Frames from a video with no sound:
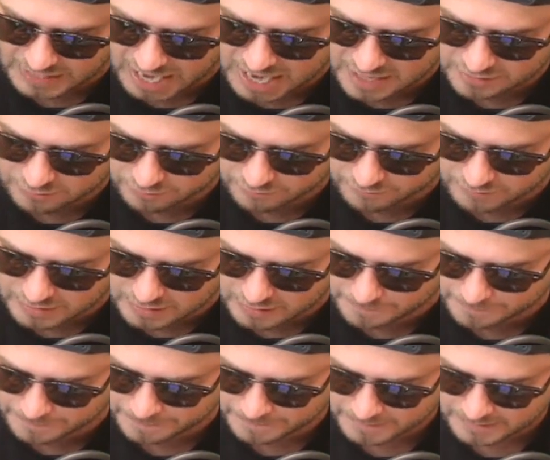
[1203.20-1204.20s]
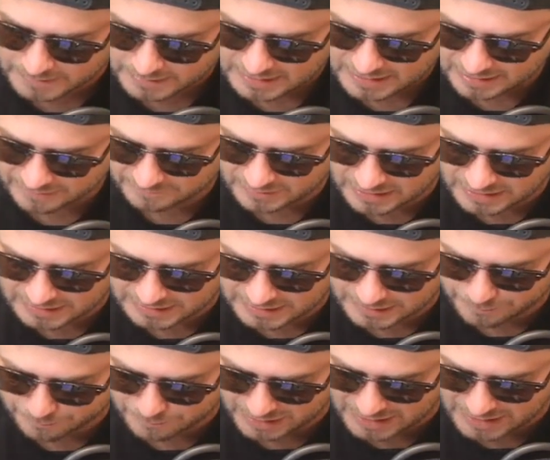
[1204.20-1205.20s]
neither of them have gotten
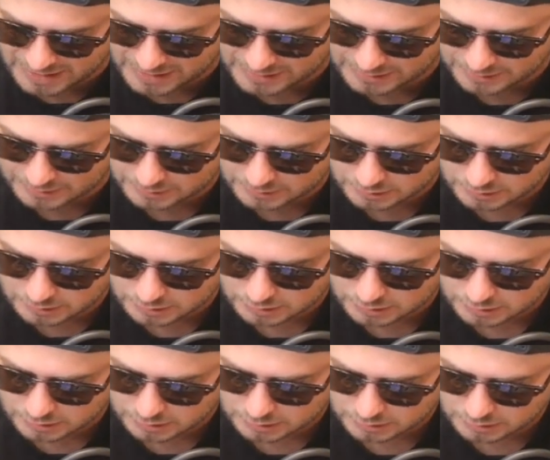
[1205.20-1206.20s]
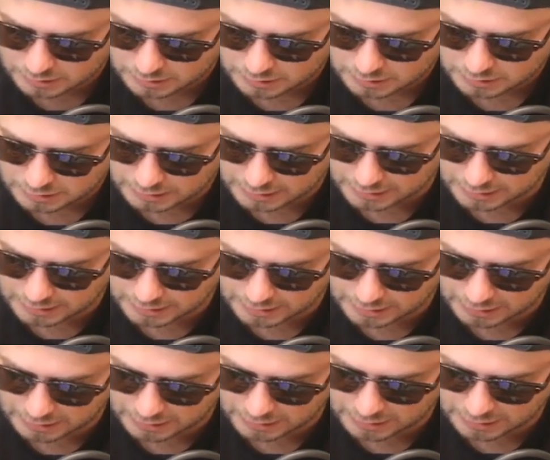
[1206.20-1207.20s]
hit by
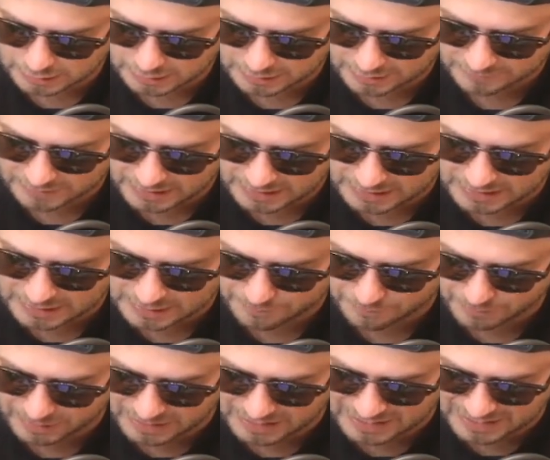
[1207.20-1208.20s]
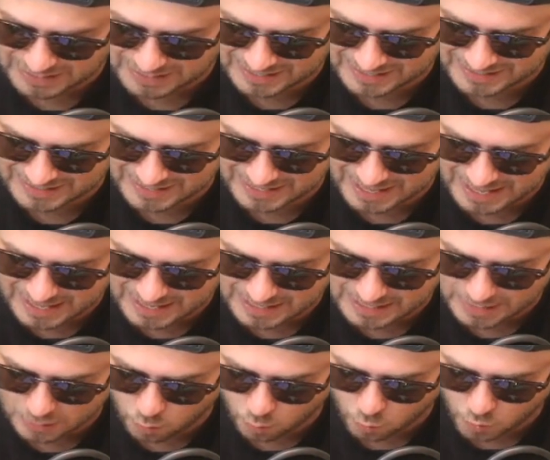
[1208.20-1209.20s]
uh, have gotten hit by
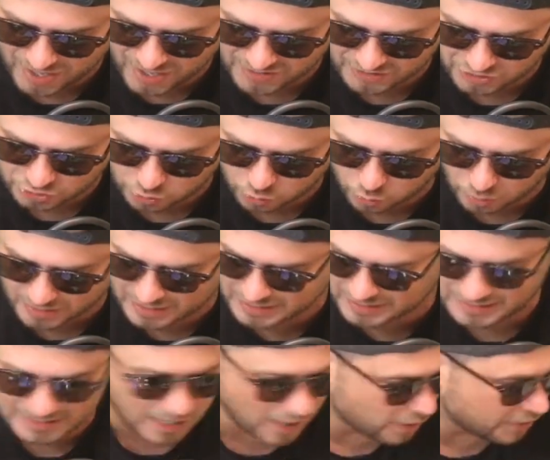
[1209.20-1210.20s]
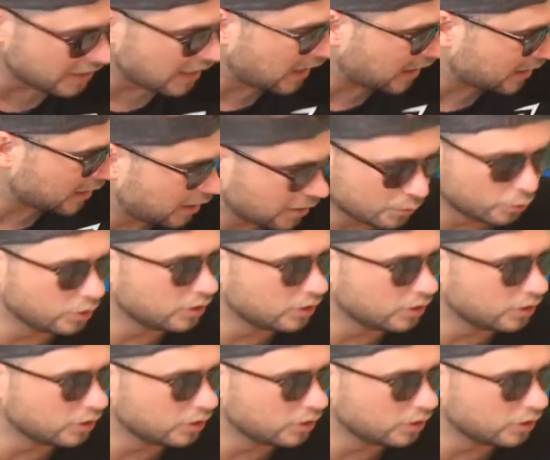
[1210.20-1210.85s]
a witch quite yet. Knock on